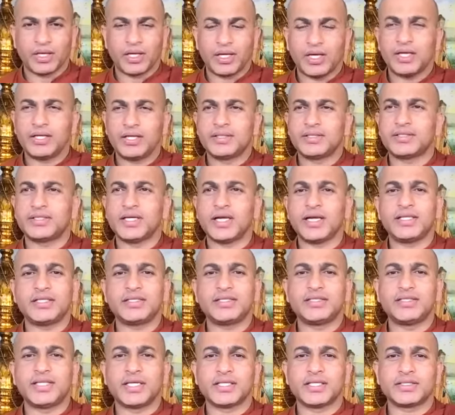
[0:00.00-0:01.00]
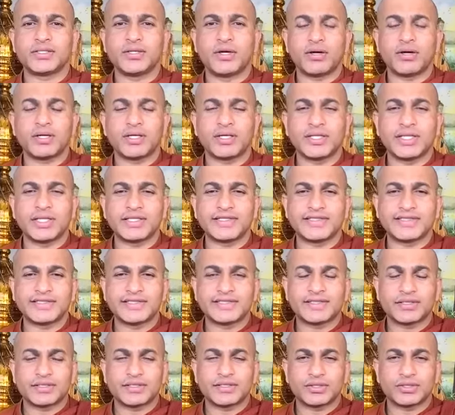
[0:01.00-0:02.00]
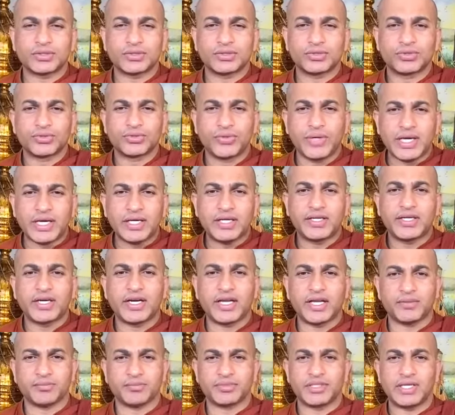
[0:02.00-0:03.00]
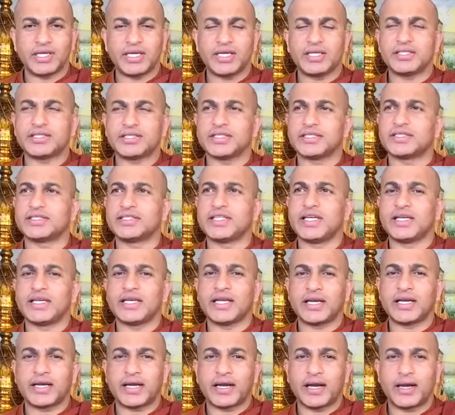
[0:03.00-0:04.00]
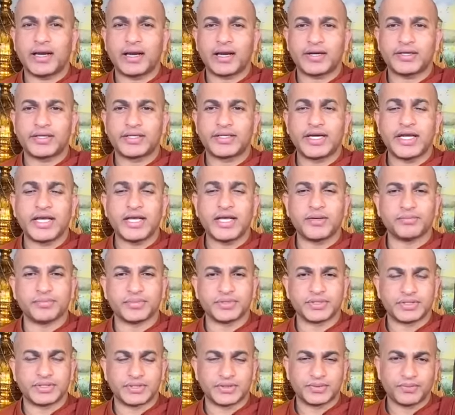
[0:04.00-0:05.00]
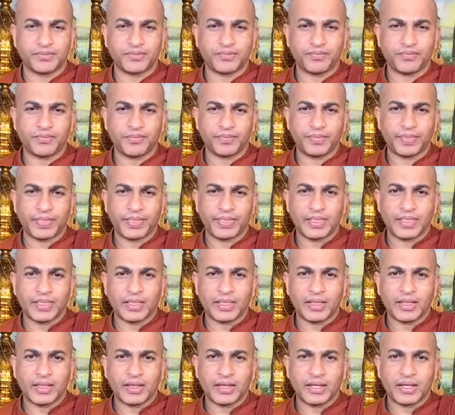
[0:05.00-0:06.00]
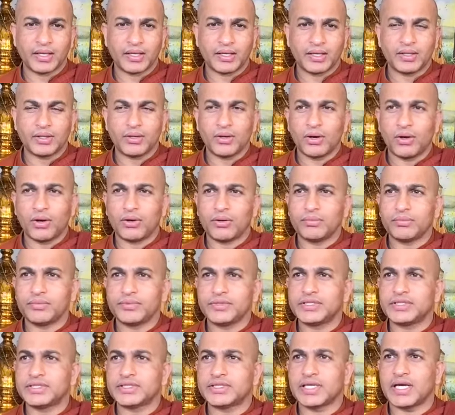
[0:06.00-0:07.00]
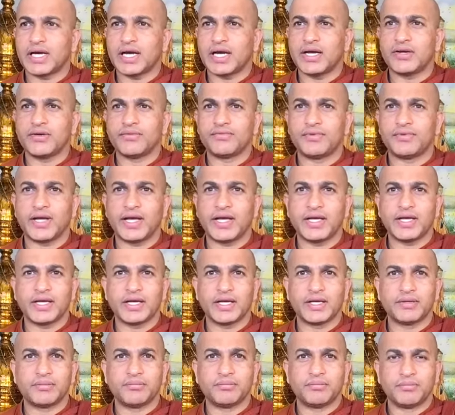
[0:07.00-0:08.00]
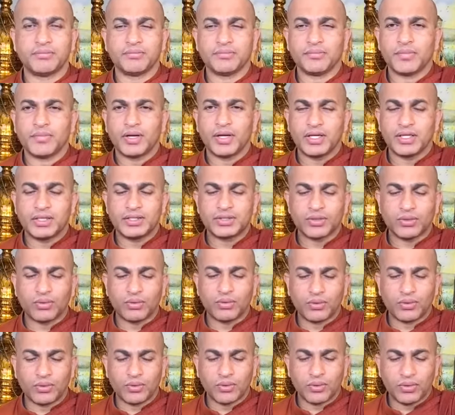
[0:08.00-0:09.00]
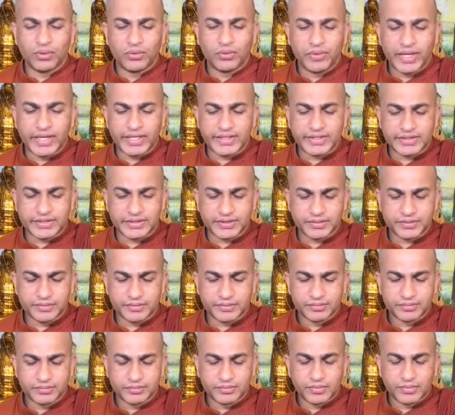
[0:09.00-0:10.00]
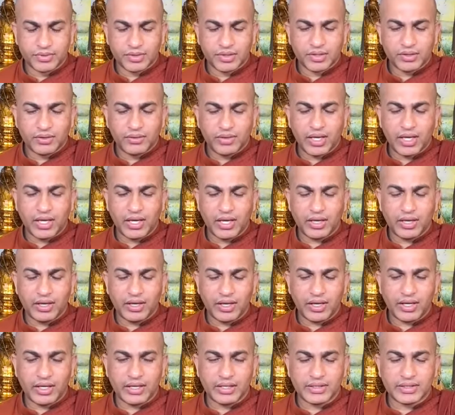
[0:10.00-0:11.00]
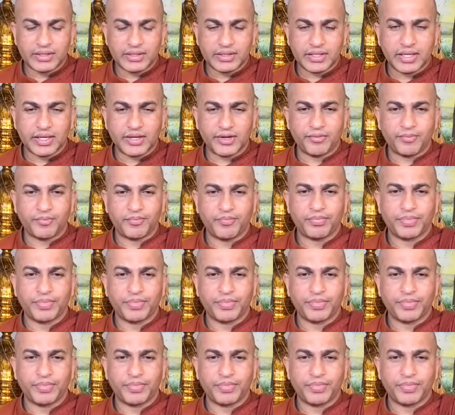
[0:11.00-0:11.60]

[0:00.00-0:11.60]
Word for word: it, it's just not the sweet dreams. It's the Cinderella dreams. You know, it's kind of like a, uh, it's always we it, uh,